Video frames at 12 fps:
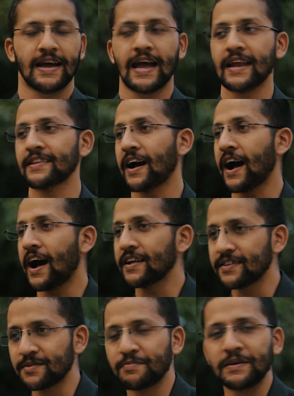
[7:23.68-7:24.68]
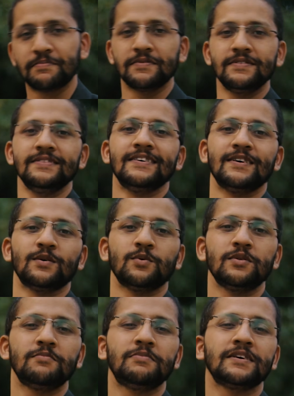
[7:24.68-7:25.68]
and the other people
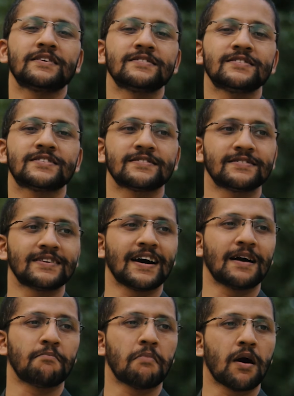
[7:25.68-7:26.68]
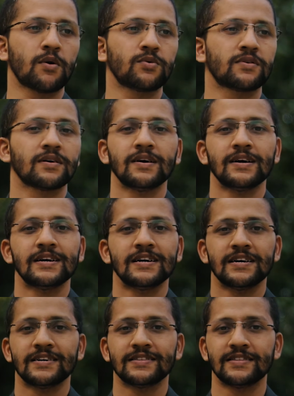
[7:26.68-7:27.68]
will be concerned about
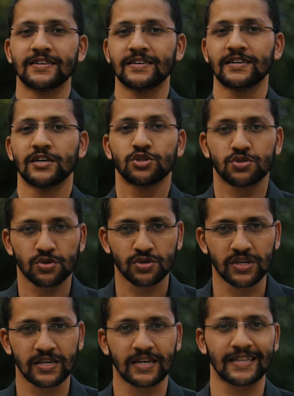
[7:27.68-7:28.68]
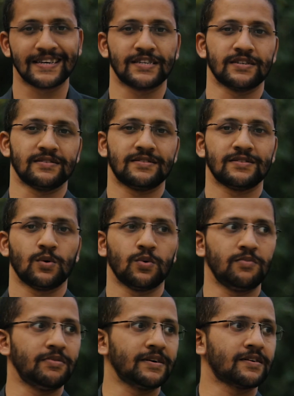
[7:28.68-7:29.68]
the social connections,
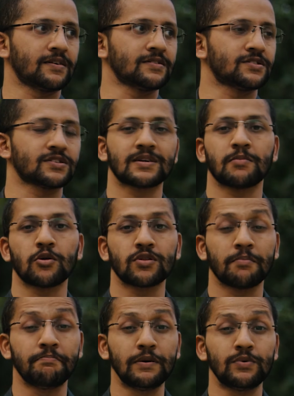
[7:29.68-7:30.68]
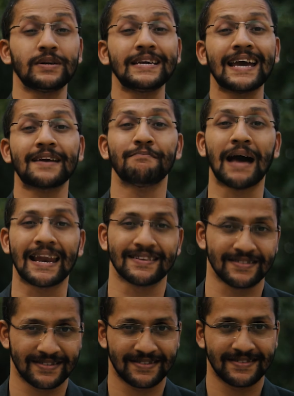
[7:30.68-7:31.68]
will be concerned about the beauty and
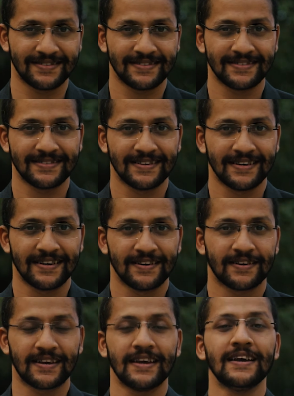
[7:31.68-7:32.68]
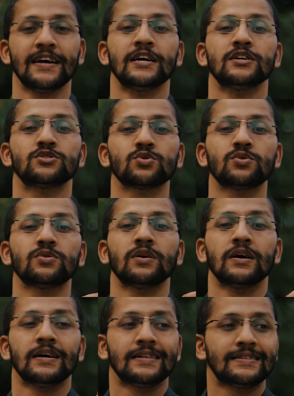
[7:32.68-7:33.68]
balance. Okay, so
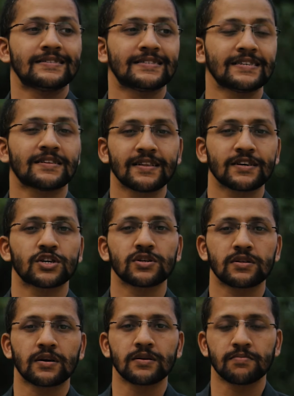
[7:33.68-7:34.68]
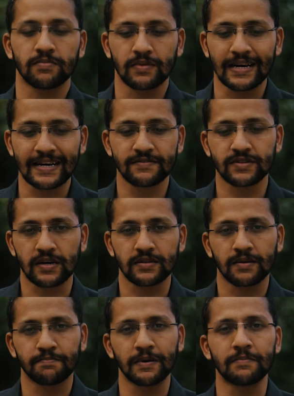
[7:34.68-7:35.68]
Chitra Nakshatra natives are
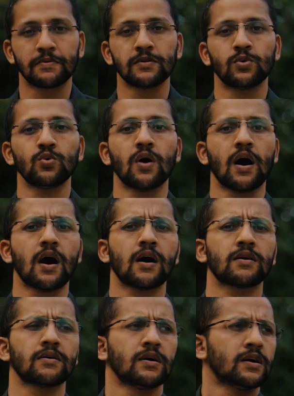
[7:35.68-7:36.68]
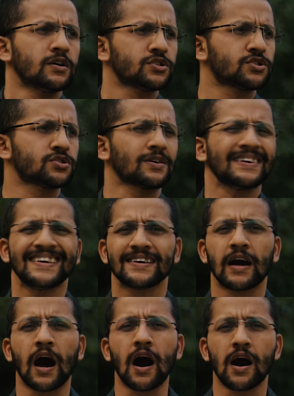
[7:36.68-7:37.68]
the people who are
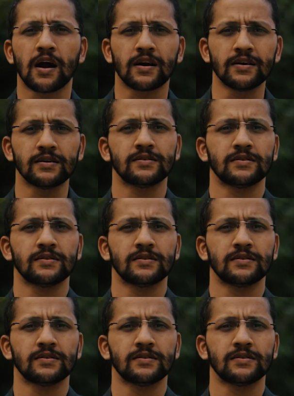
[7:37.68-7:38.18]
studying hard